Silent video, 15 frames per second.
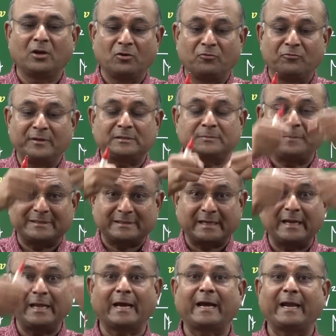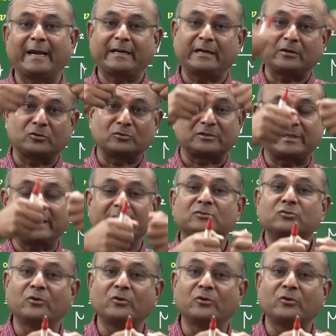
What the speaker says: which basically are connected to strings.